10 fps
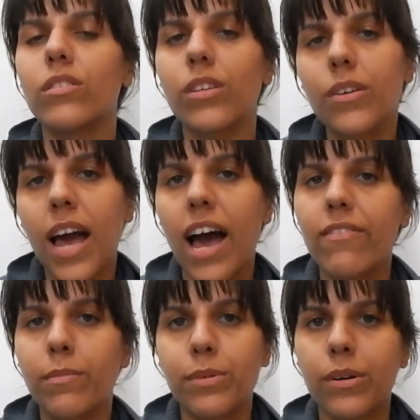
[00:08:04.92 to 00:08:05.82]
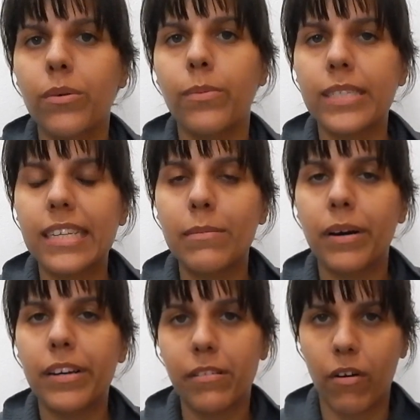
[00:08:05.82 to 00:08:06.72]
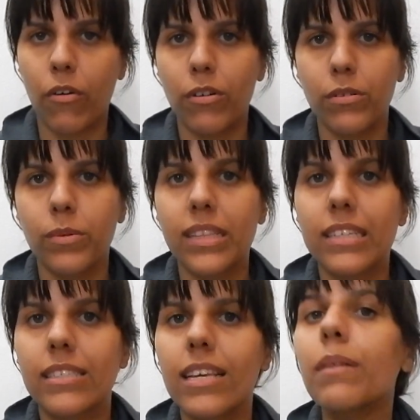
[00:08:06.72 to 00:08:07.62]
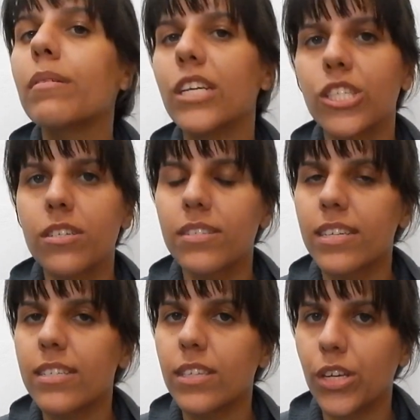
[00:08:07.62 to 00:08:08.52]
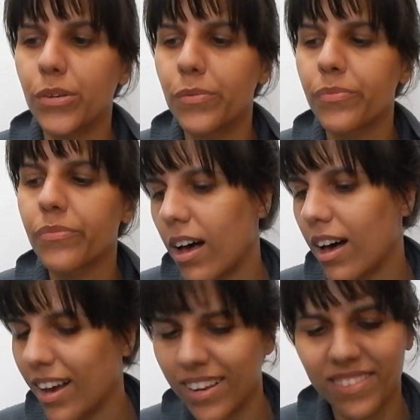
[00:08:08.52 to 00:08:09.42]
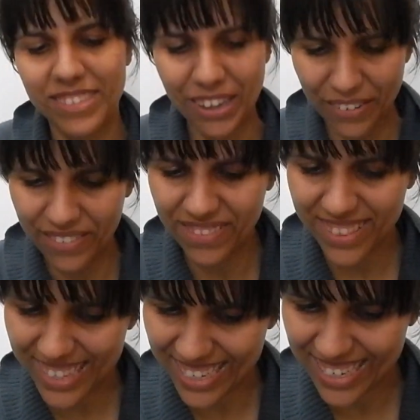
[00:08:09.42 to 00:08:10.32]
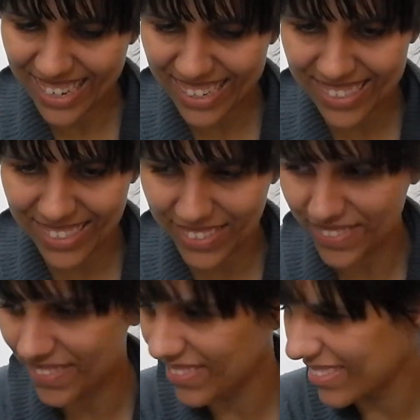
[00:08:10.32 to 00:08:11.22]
Do you have a book written by an author with the same initials as you? I don't think I do,